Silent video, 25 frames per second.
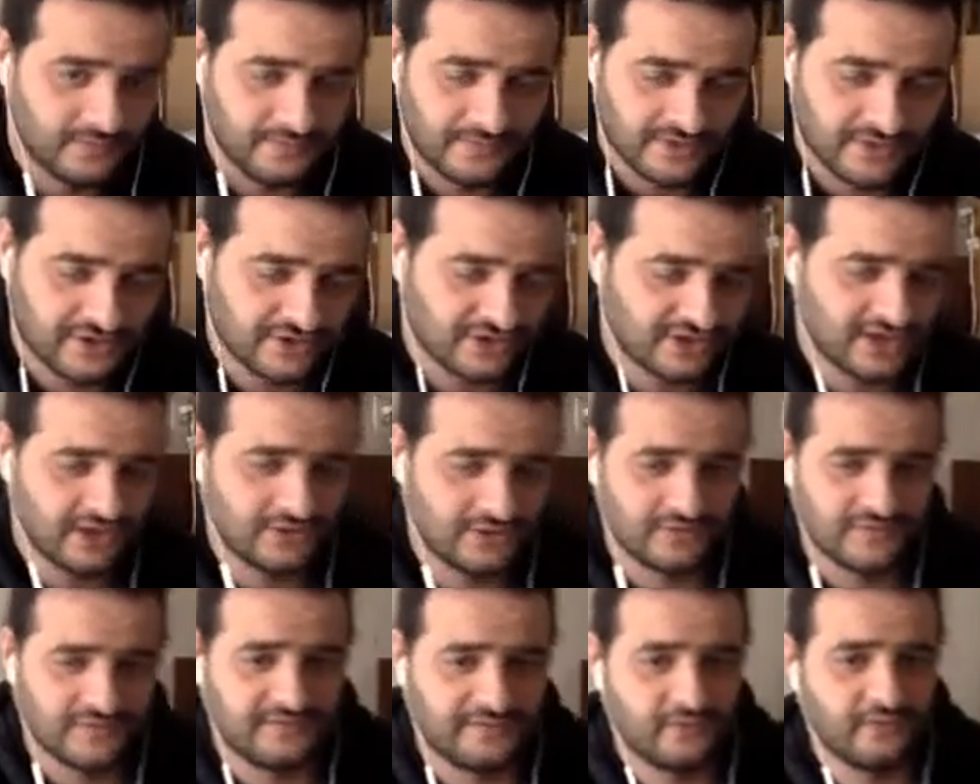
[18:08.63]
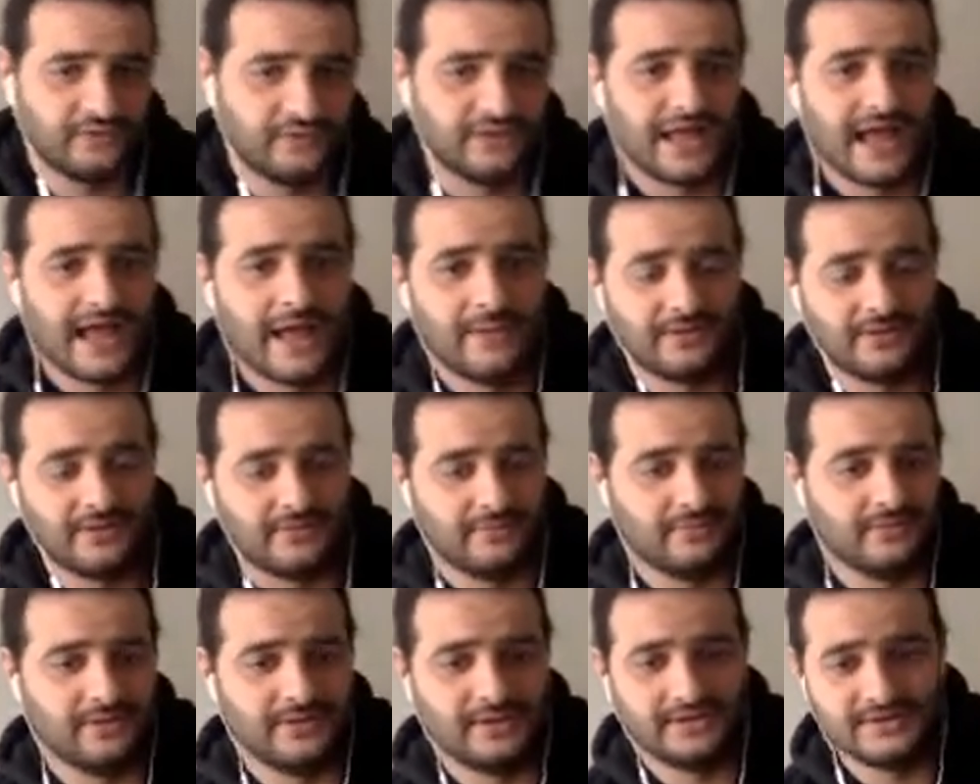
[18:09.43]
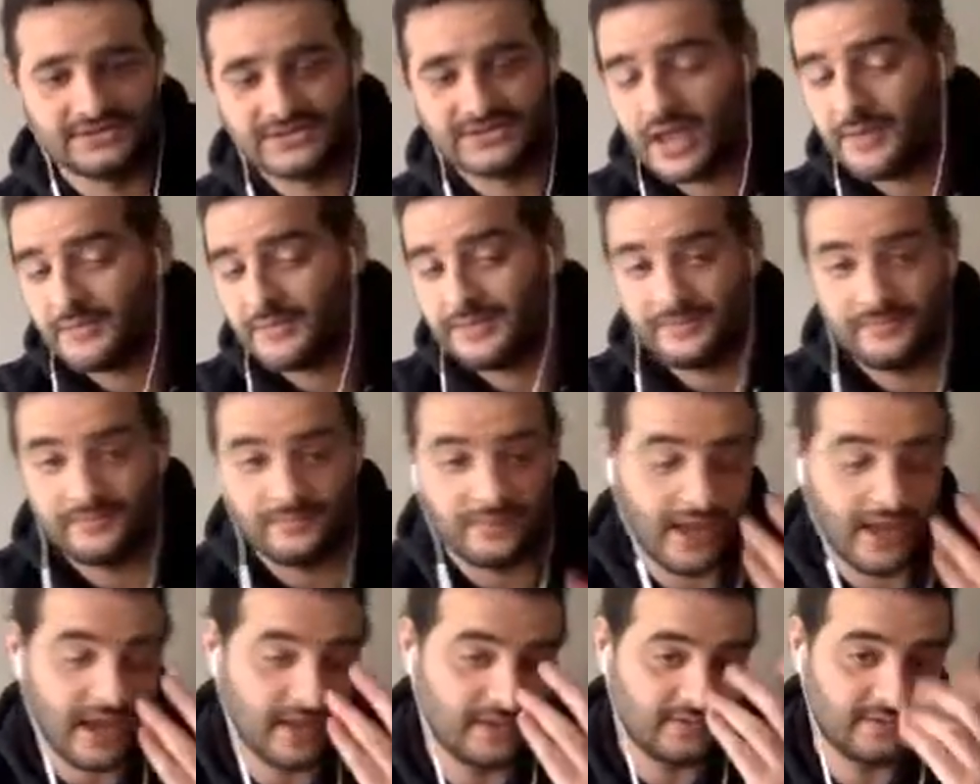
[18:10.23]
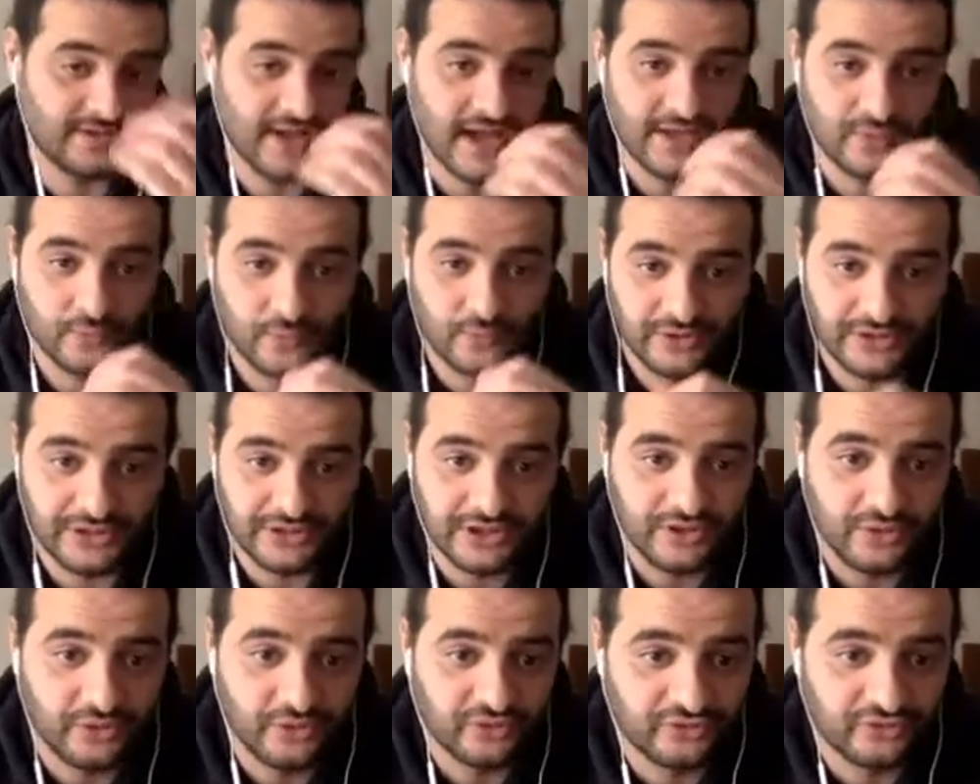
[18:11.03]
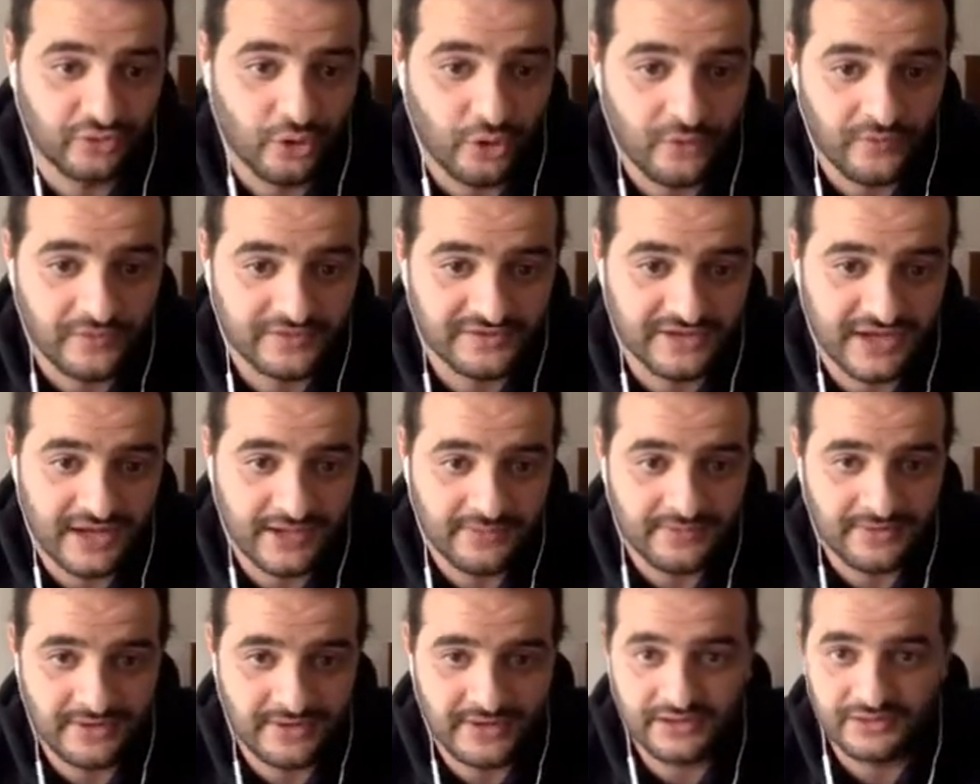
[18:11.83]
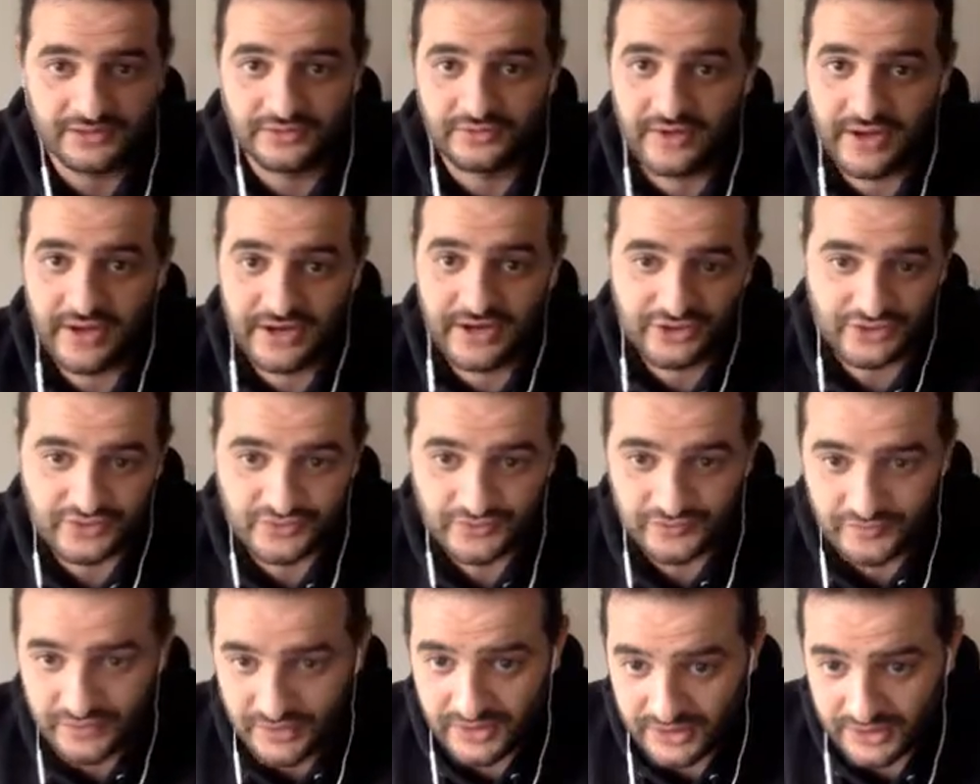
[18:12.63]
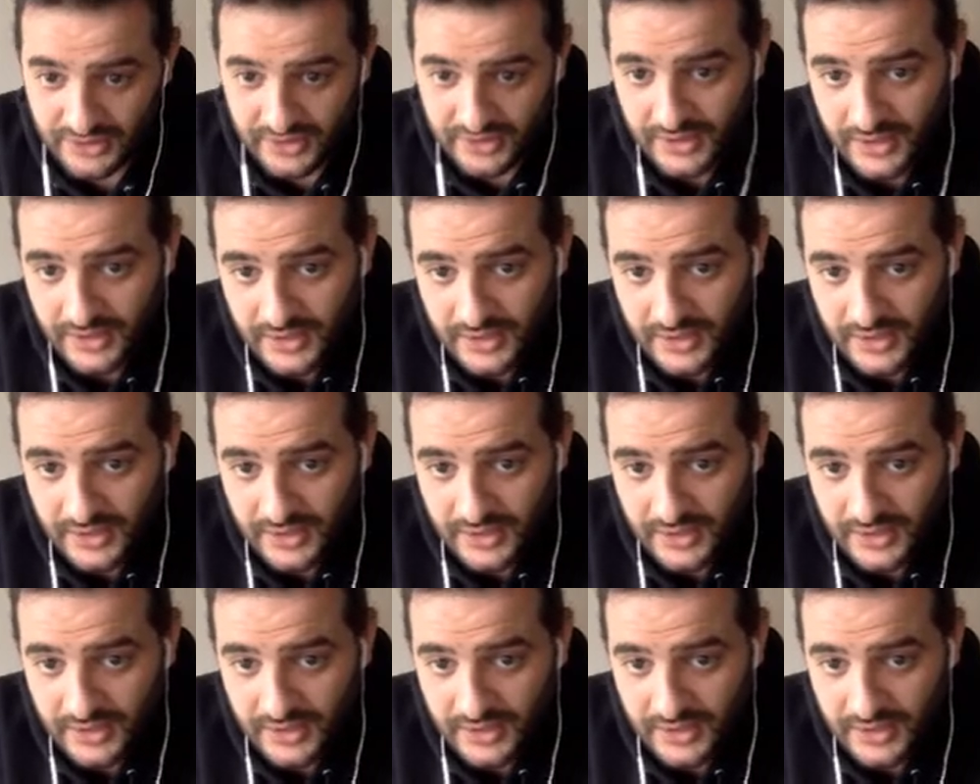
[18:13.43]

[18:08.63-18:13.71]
They should get their full allotment of minutes. I mean, God willing, it goes to overtime. You get a little extra run.